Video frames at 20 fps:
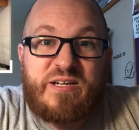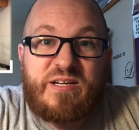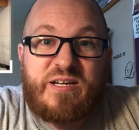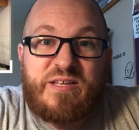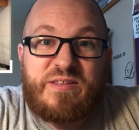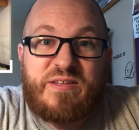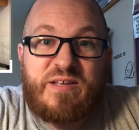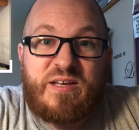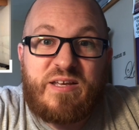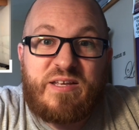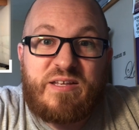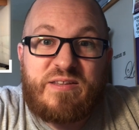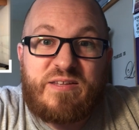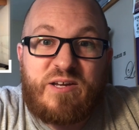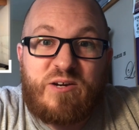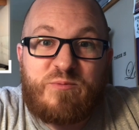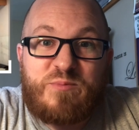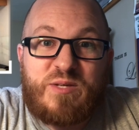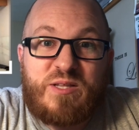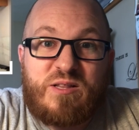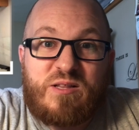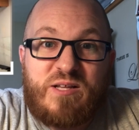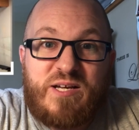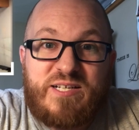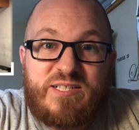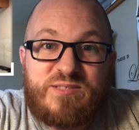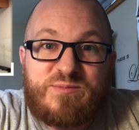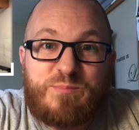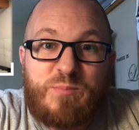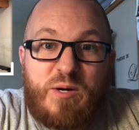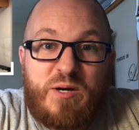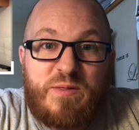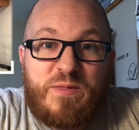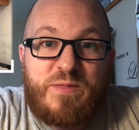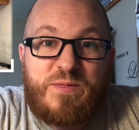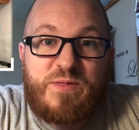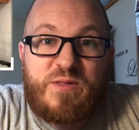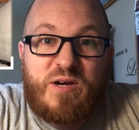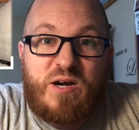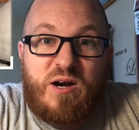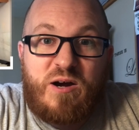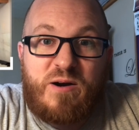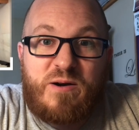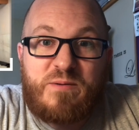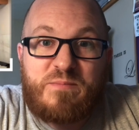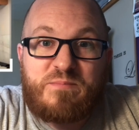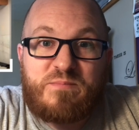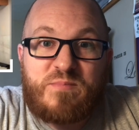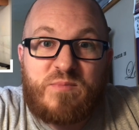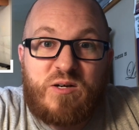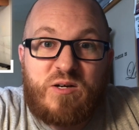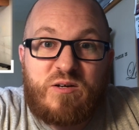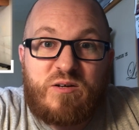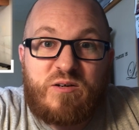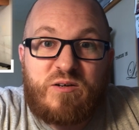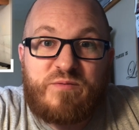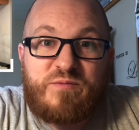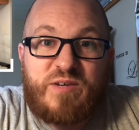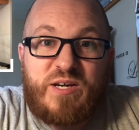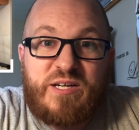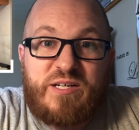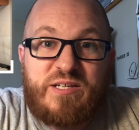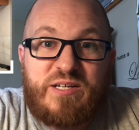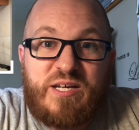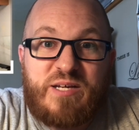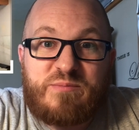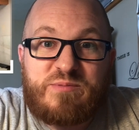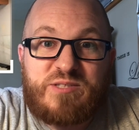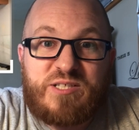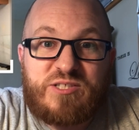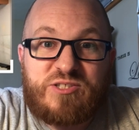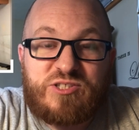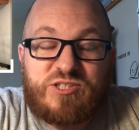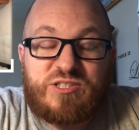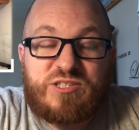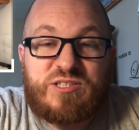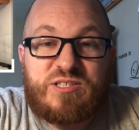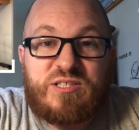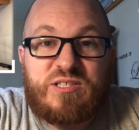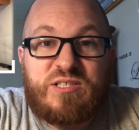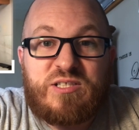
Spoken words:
and then that'll be the last month of 80-day obsession.